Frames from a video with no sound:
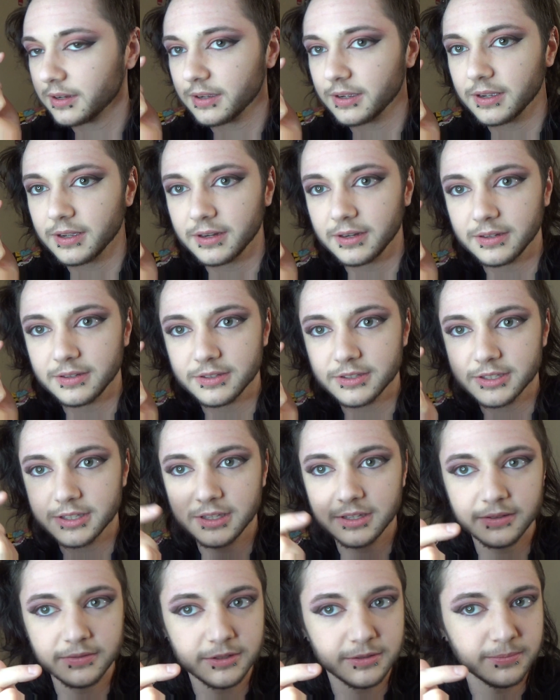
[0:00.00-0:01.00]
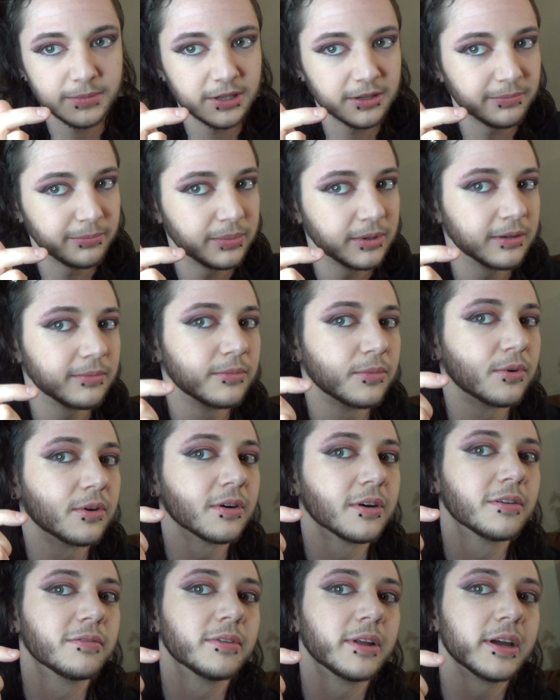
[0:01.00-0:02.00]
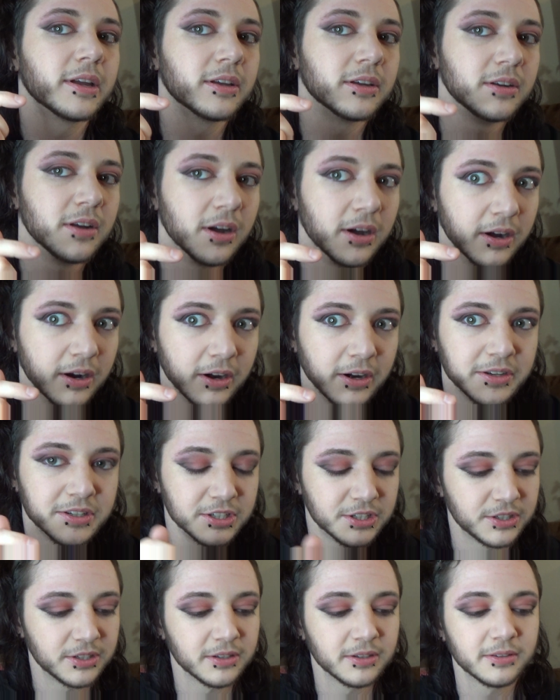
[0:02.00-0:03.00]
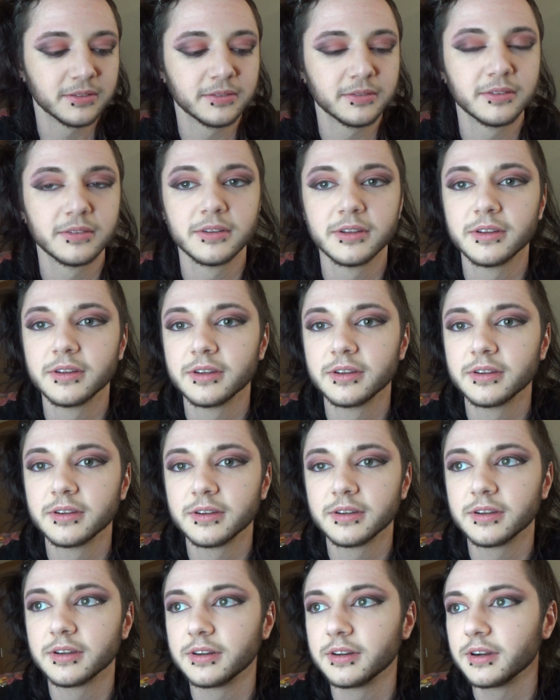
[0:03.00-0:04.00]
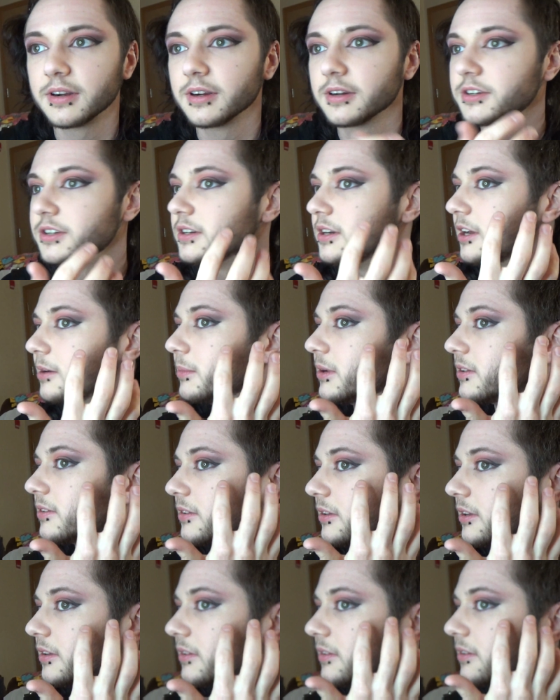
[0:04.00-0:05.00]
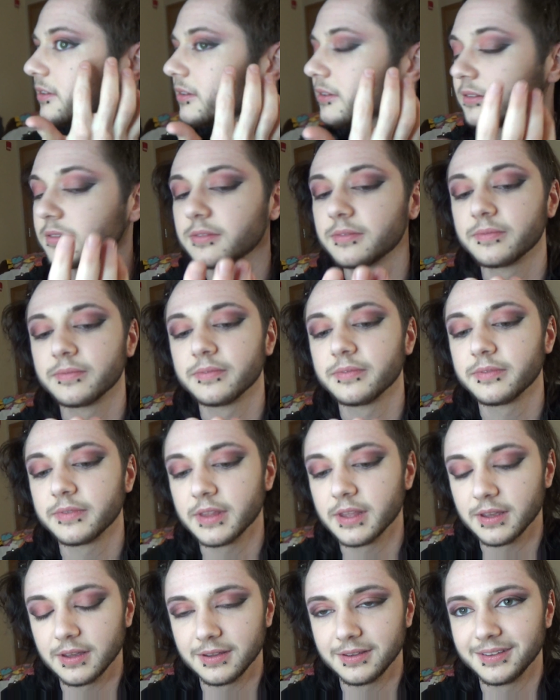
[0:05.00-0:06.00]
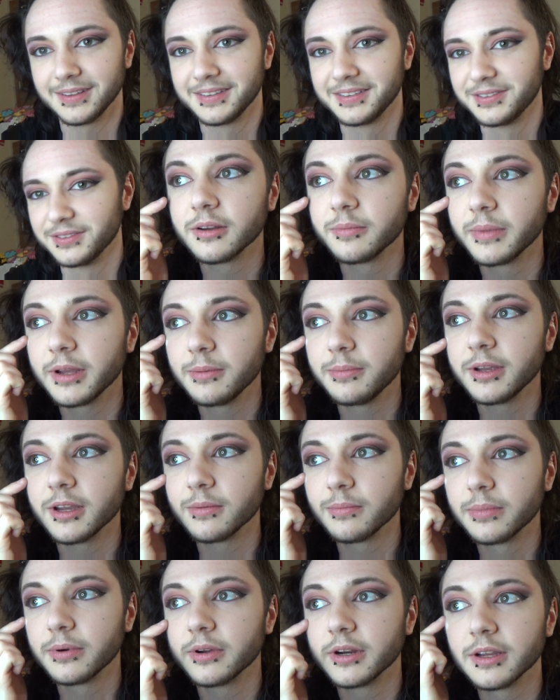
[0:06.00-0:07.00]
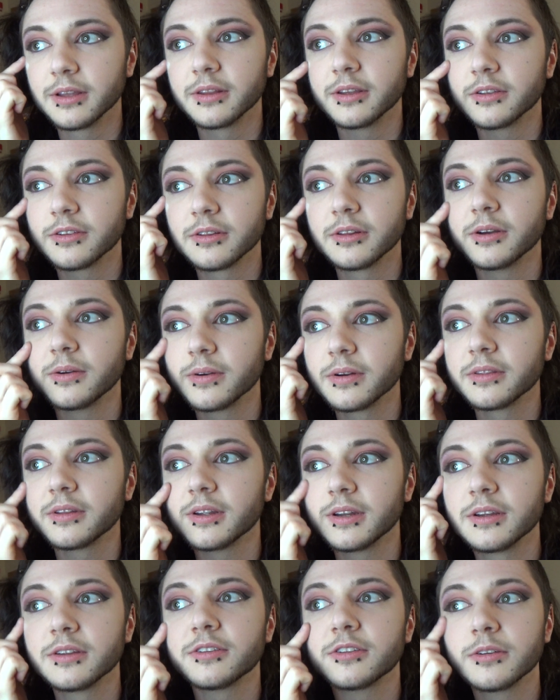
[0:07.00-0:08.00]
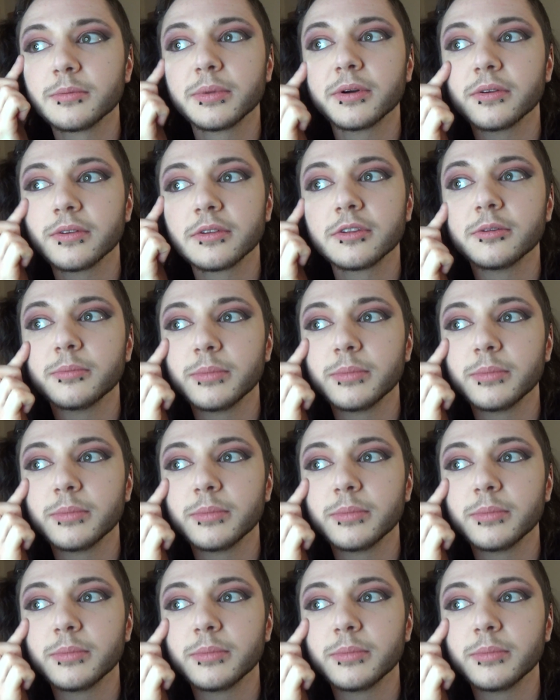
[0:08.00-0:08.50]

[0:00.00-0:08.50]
And it just gives me a bit more of like an arch nemesis. Maybe I'm putting this lower than it's supposed to